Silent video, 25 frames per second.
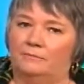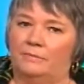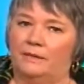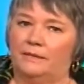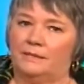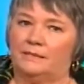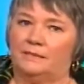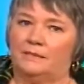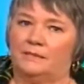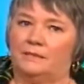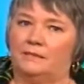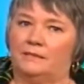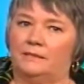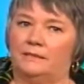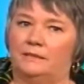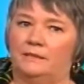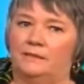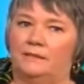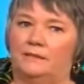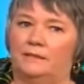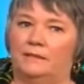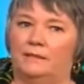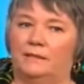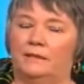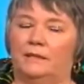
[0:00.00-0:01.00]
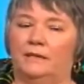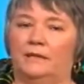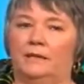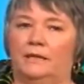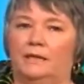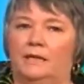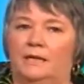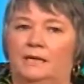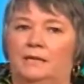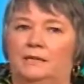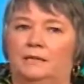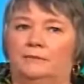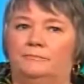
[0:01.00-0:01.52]
basically
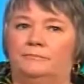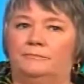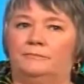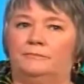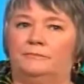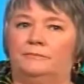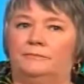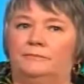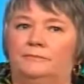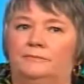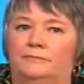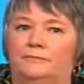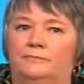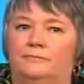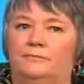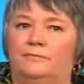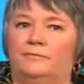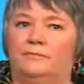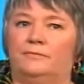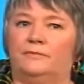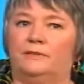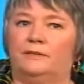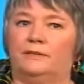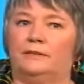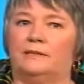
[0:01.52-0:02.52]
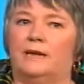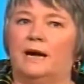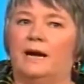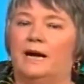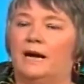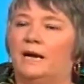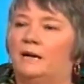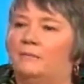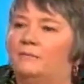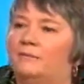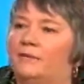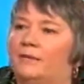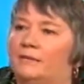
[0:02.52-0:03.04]

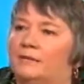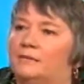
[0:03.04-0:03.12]
harmed